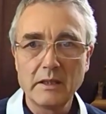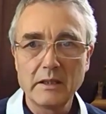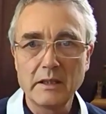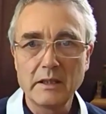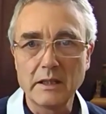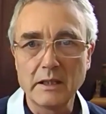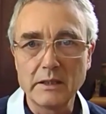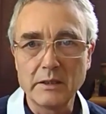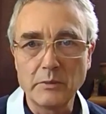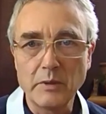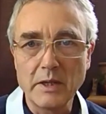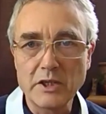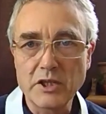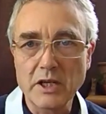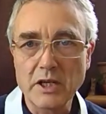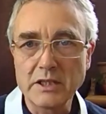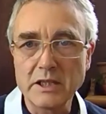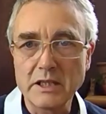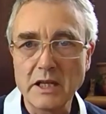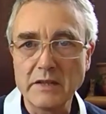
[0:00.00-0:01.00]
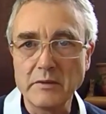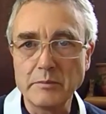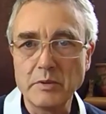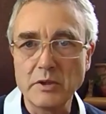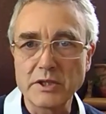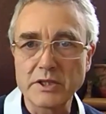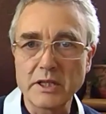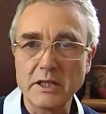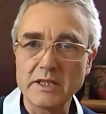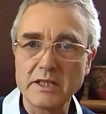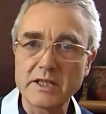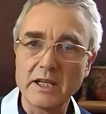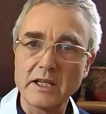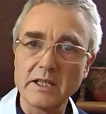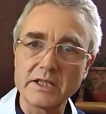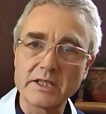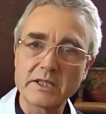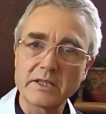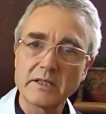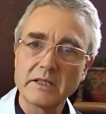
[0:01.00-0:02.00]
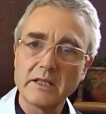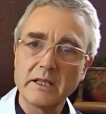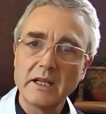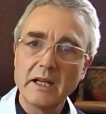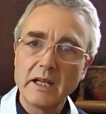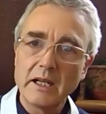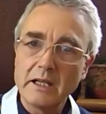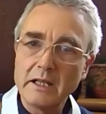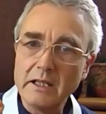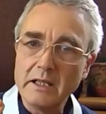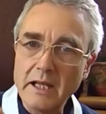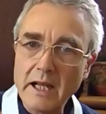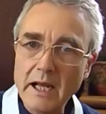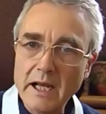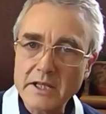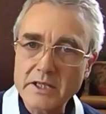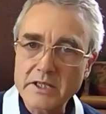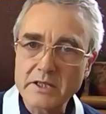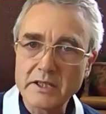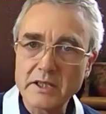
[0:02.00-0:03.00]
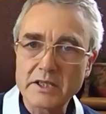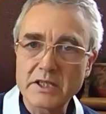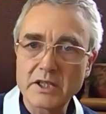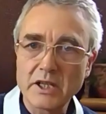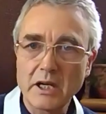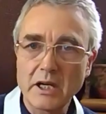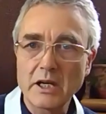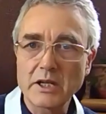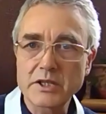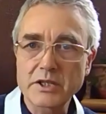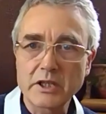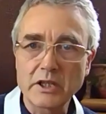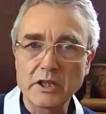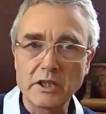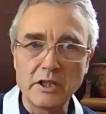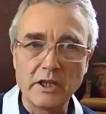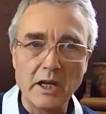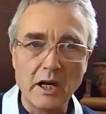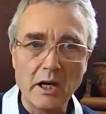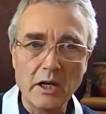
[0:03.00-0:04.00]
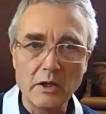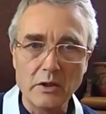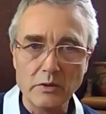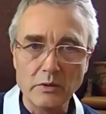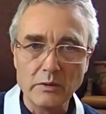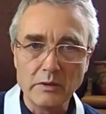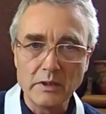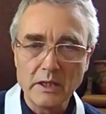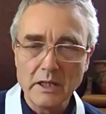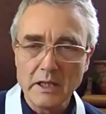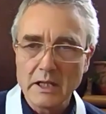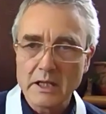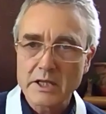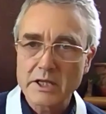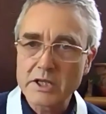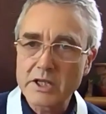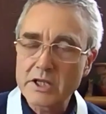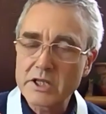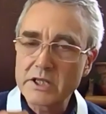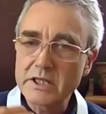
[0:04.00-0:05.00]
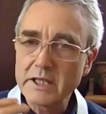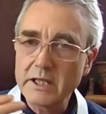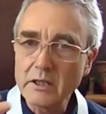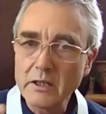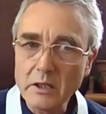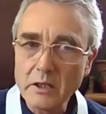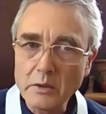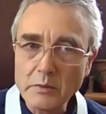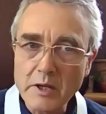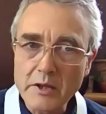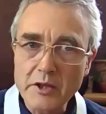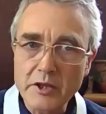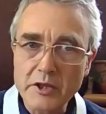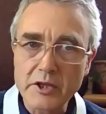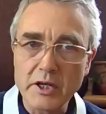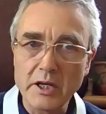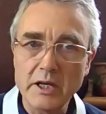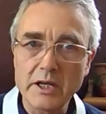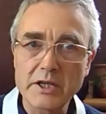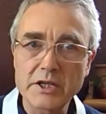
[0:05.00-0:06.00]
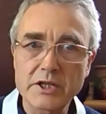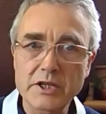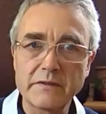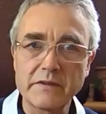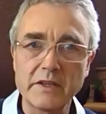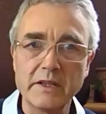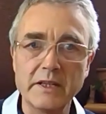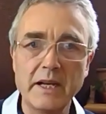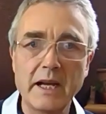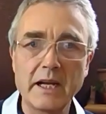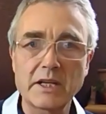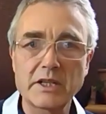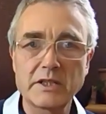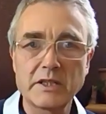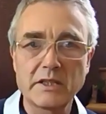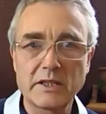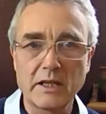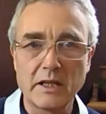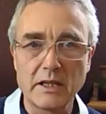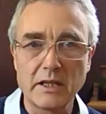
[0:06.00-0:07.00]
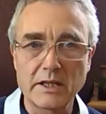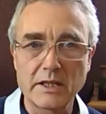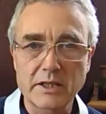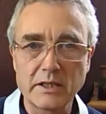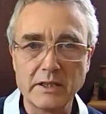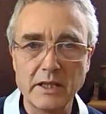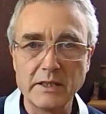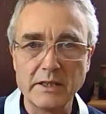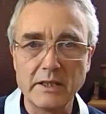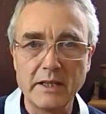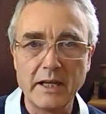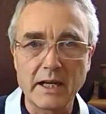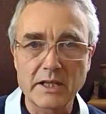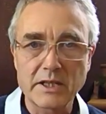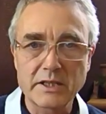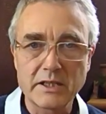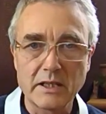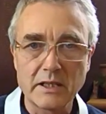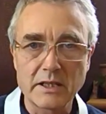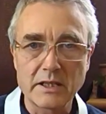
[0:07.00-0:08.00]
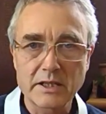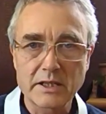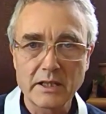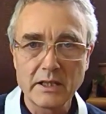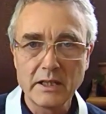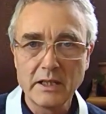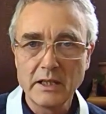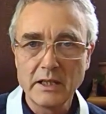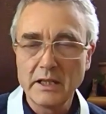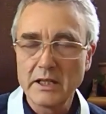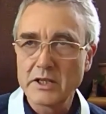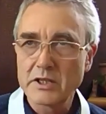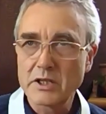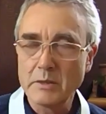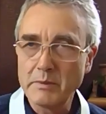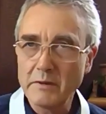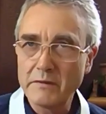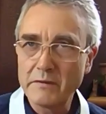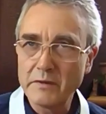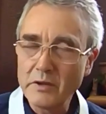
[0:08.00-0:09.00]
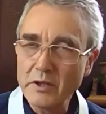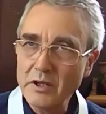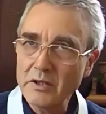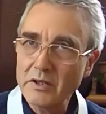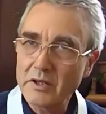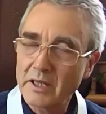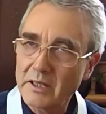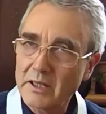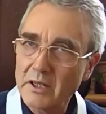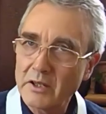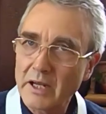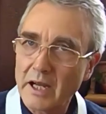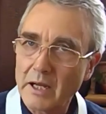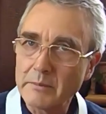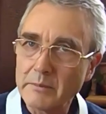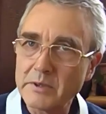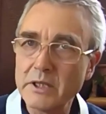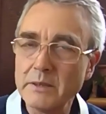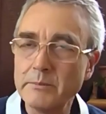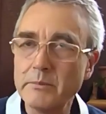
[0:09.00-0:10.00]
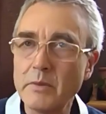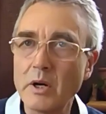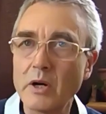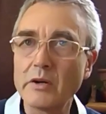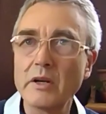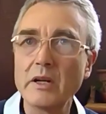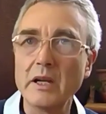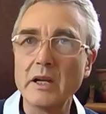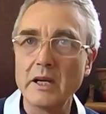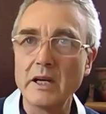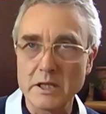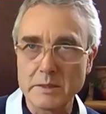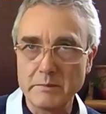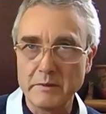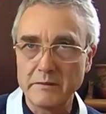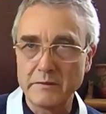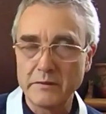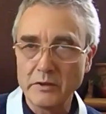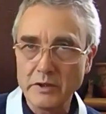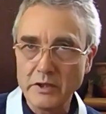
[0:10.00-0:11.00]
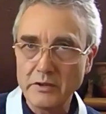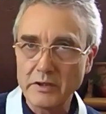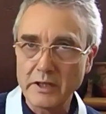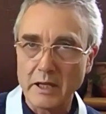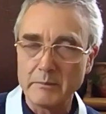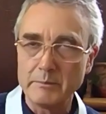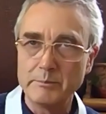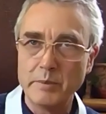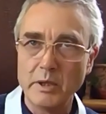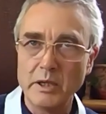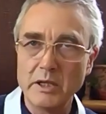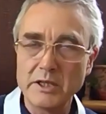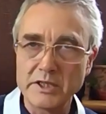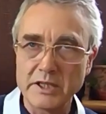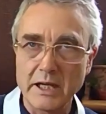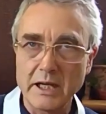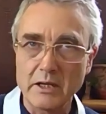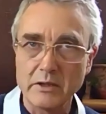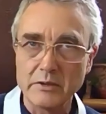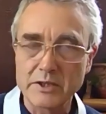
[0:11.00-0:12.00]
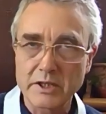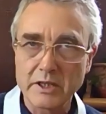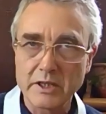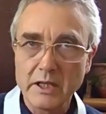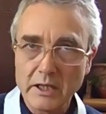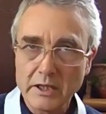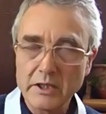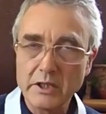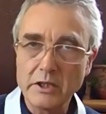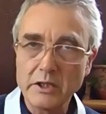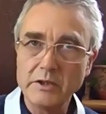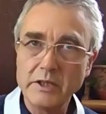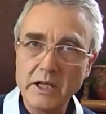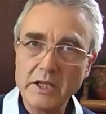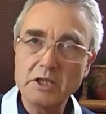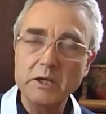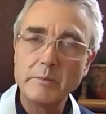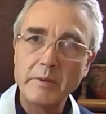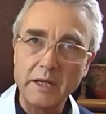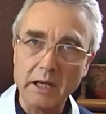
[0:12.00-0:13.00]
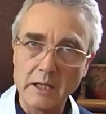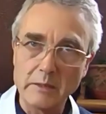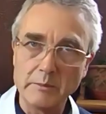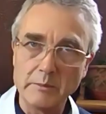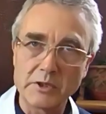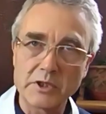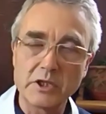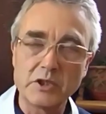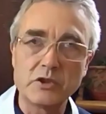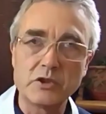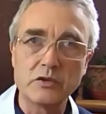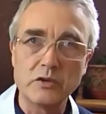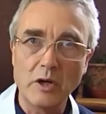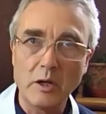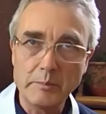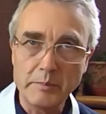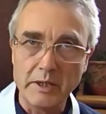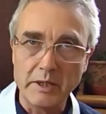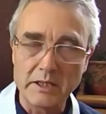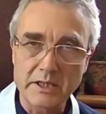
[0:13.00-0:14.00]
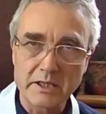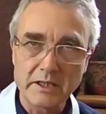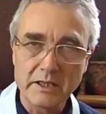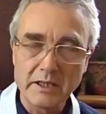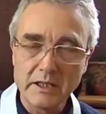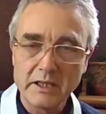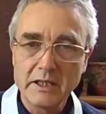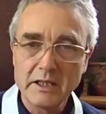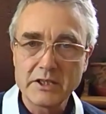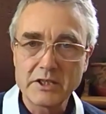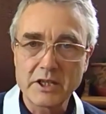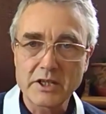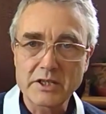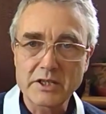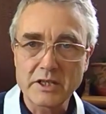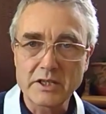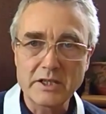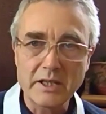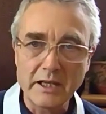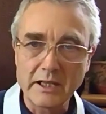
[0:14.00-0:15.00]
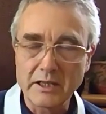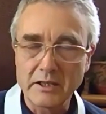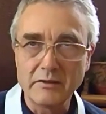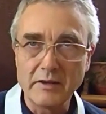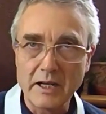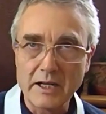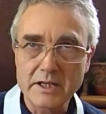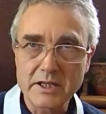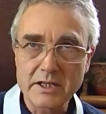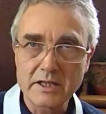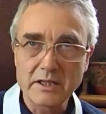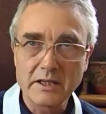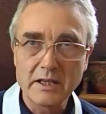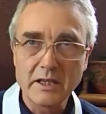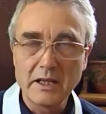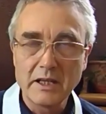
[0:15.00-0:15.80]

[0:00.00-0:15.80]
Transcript: And the way Shantideva puts it, he says, let the task go, still with thirst the next task and then the next task. So before you get demoralized, before you get burnt out, you need to be able to drop it just to take a rest.